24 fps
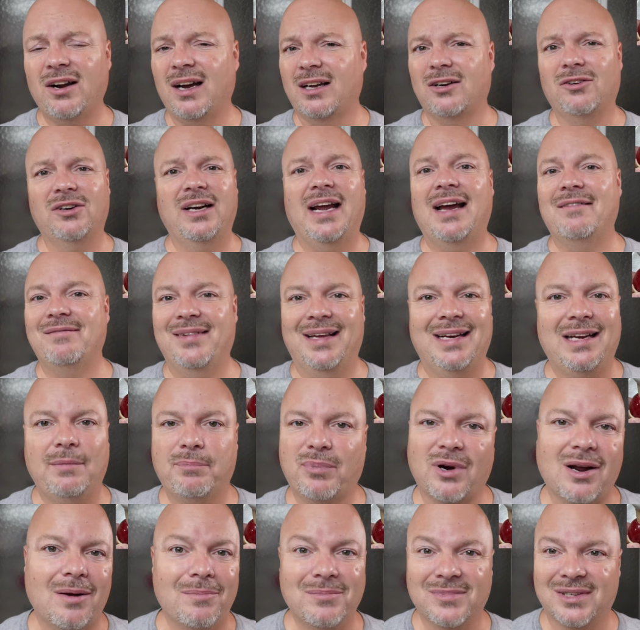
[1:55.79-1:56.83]
I don't have any
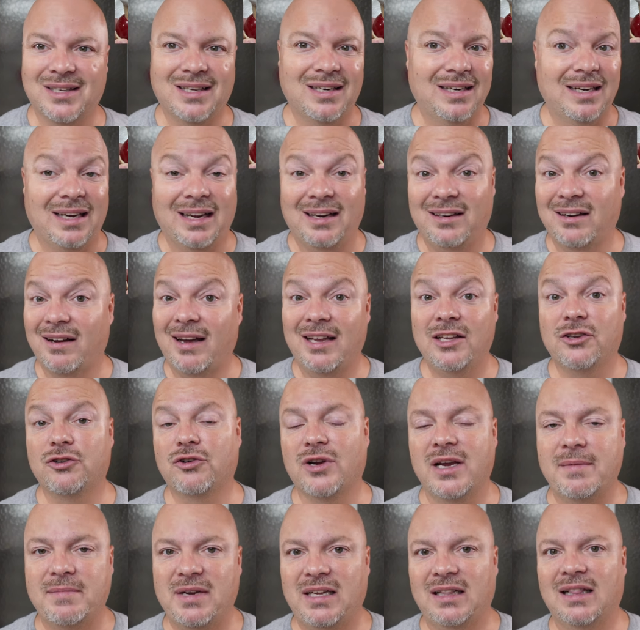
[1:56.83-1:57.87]
problems getting a nice
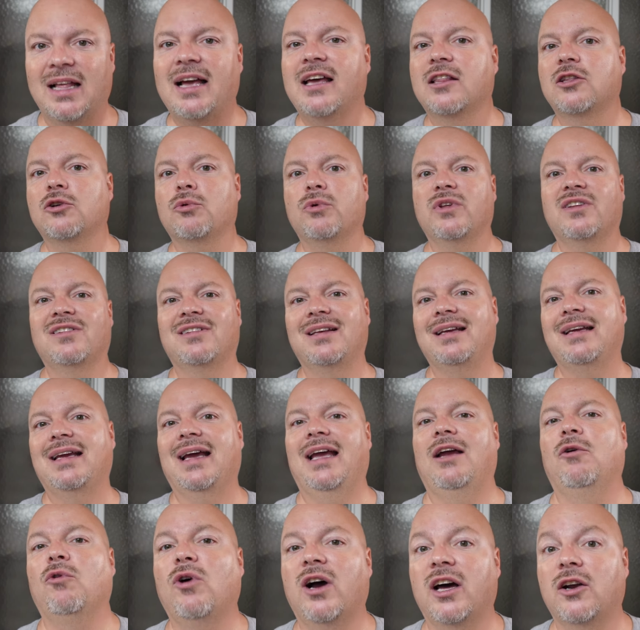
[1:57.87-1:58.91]
creamy lather with C
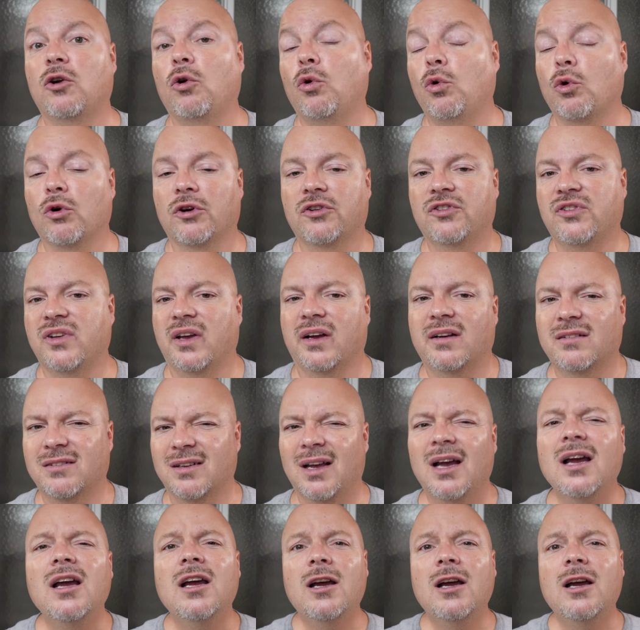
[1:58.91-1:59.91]
K one or six.